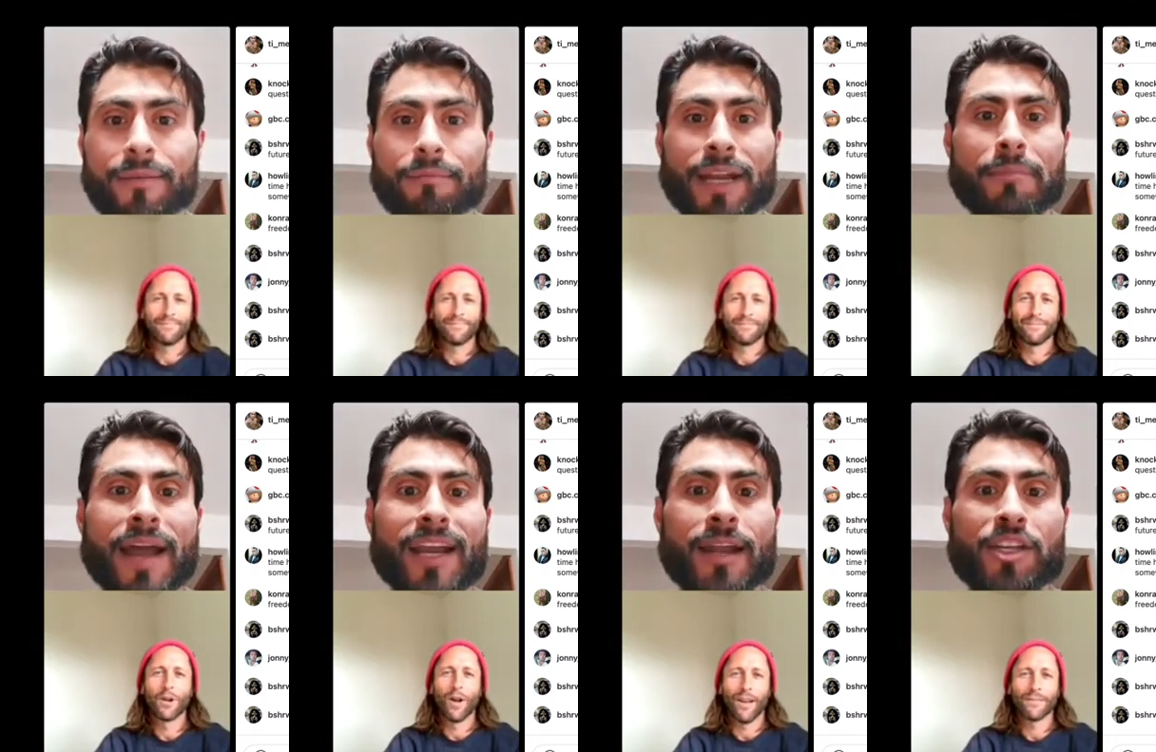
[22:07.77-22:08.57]
Speaker 1: But I'm
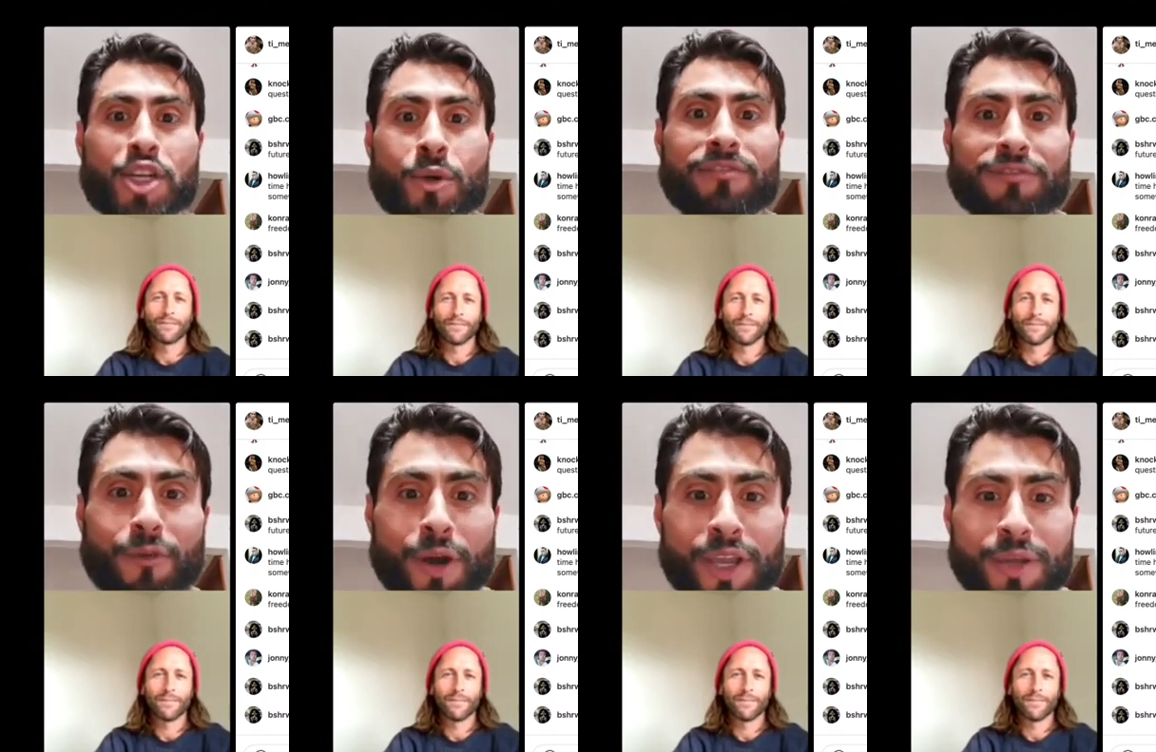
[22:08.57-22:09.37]
not going to do it
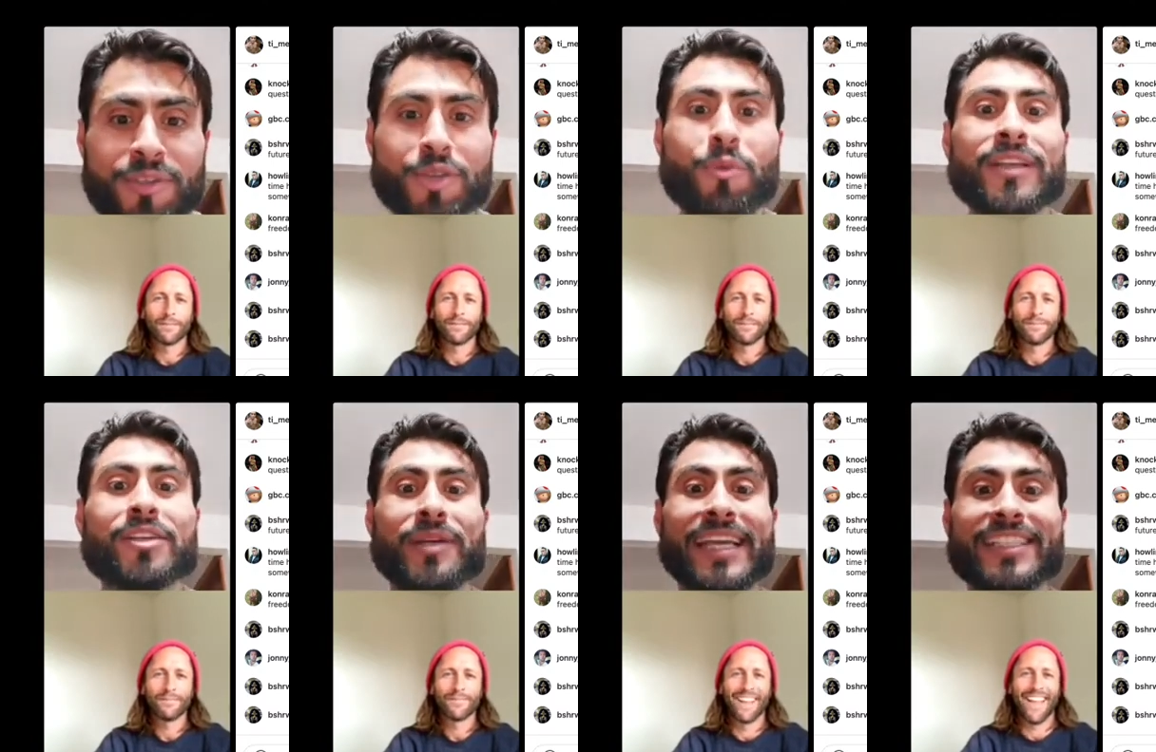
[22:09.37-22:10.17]
for you. So here's
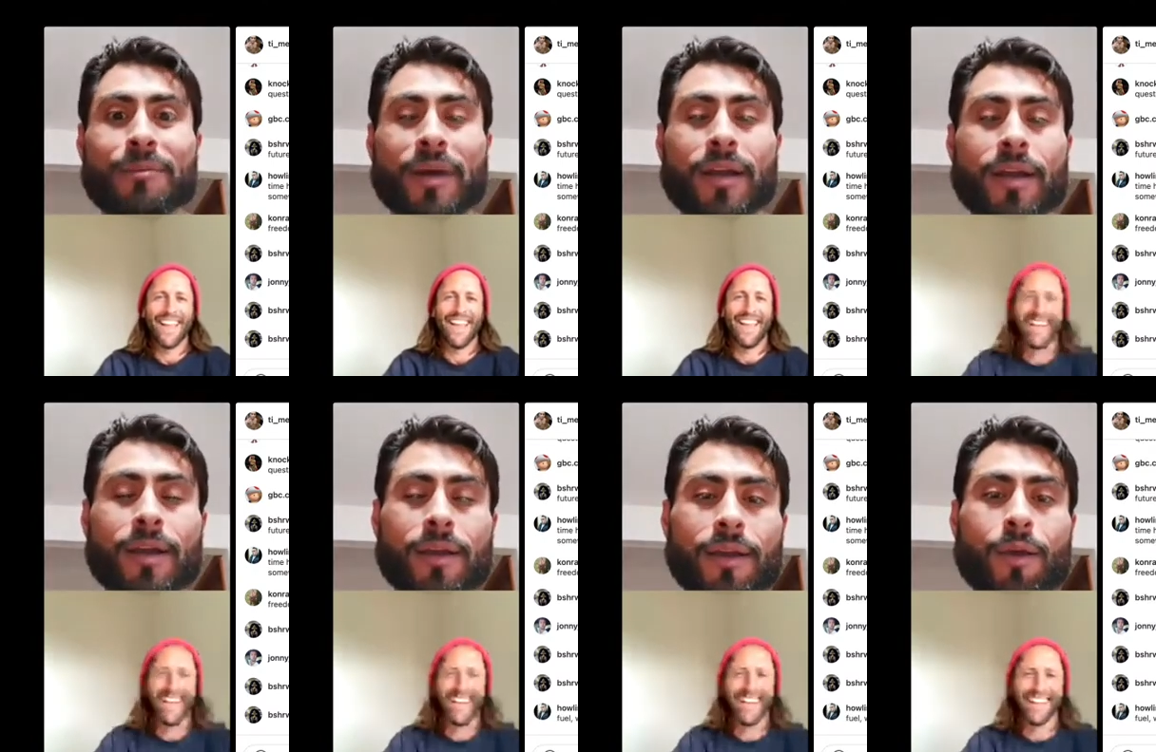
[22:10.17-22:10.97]
going to get somewhere.
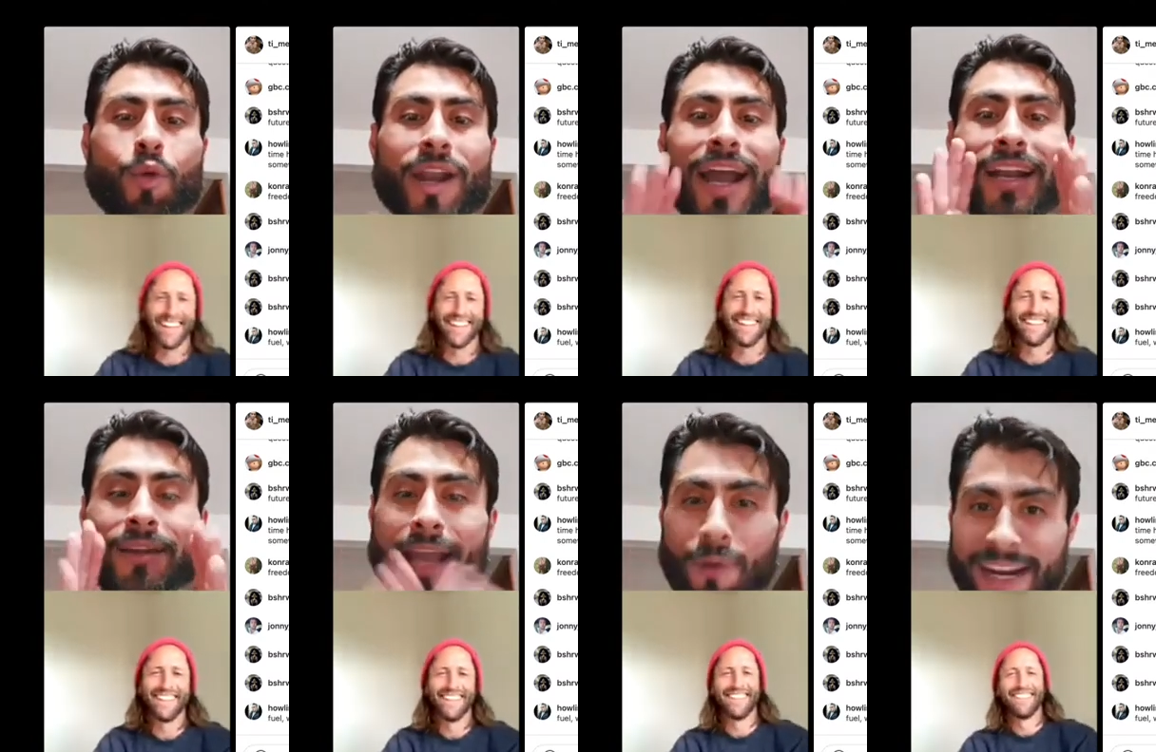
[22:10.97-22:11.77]
We're not going. to
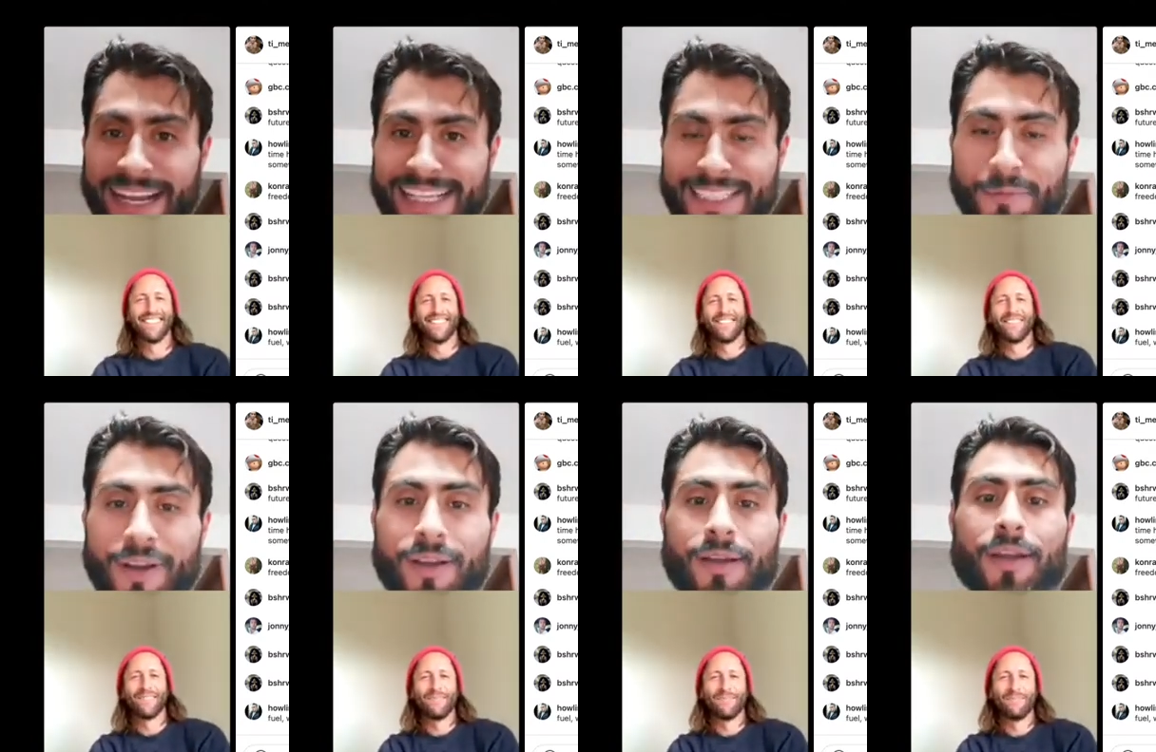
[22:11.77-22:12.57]
Now we're going to get somewhere.
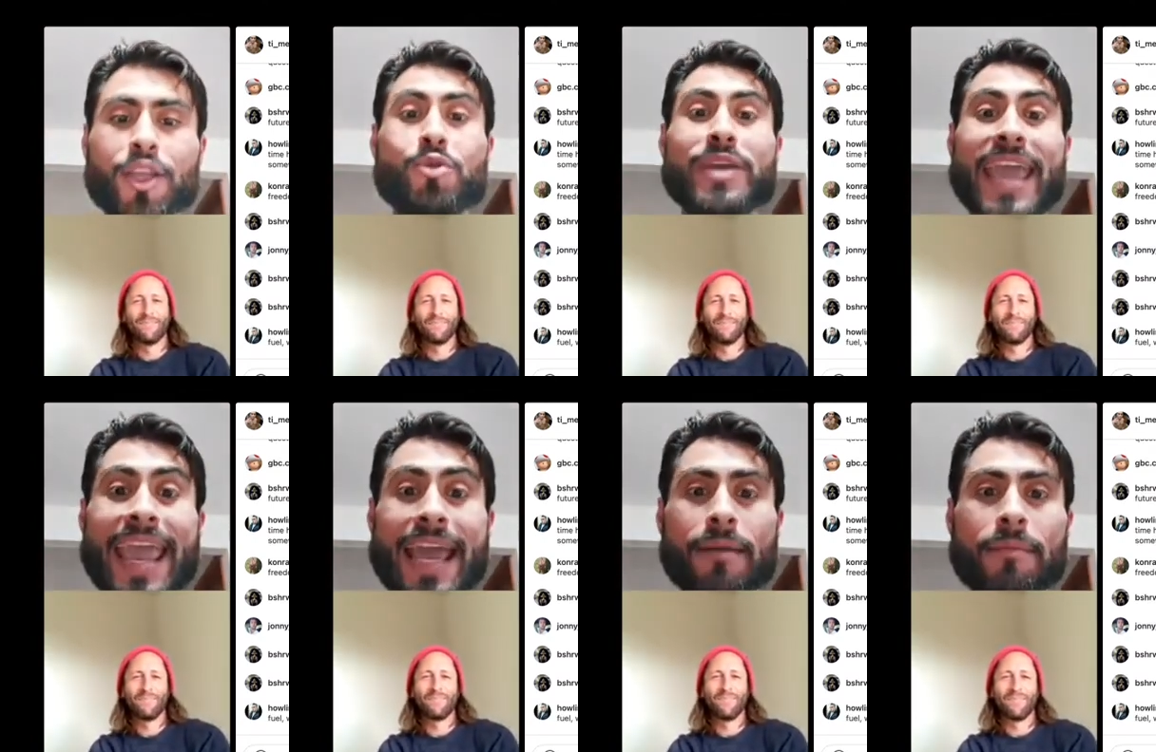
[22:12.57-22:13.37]
You can,